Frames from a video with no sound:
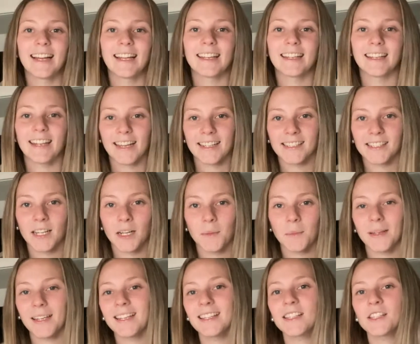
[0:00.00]
Next up
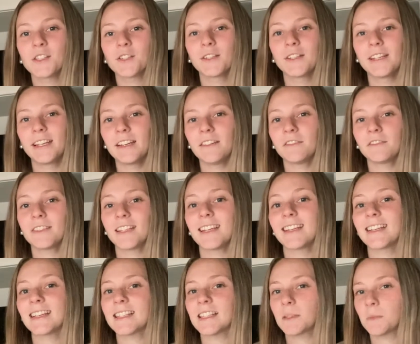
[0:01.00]
is to gift an
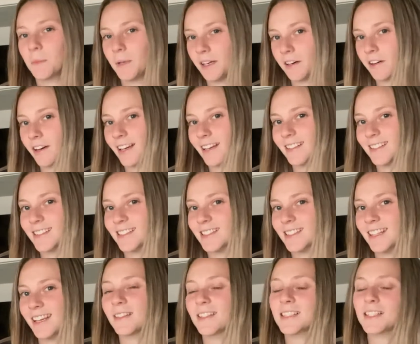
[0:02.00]
experience.
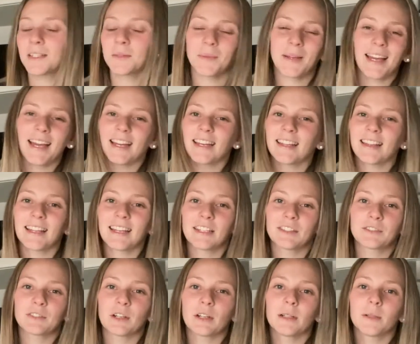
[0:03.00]
This could be
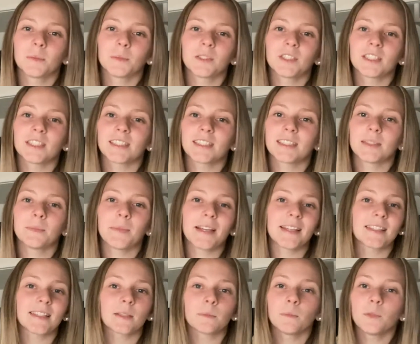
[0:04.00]
anything from just the
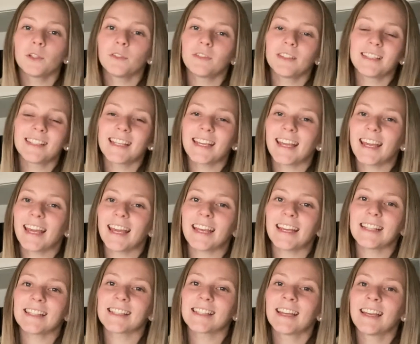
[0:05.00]
basic movie
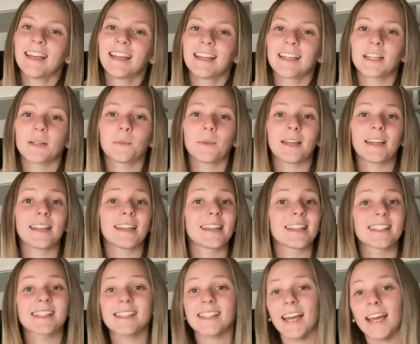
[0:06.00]
tickets, could be an
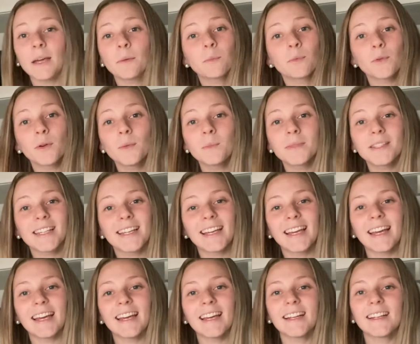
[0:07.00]
escape room
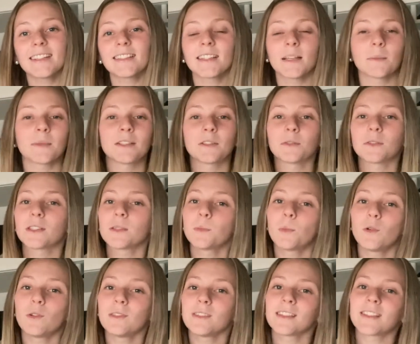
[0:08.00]
ticket, something to a
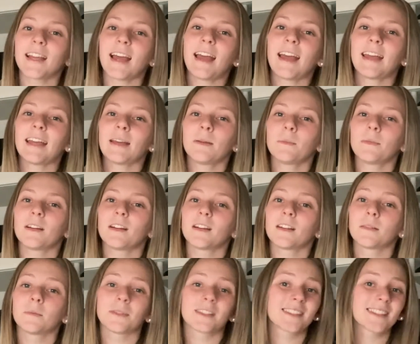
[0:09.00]
sports game,
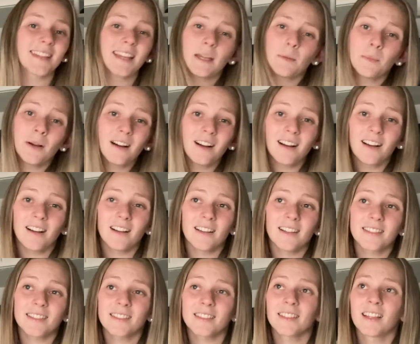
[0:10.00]
a ski
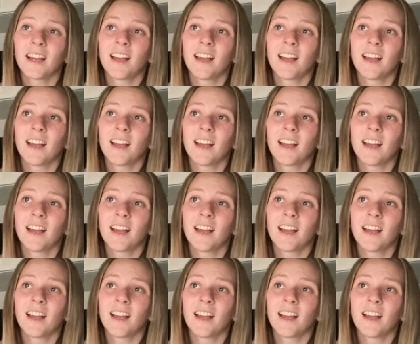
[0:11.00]
pass,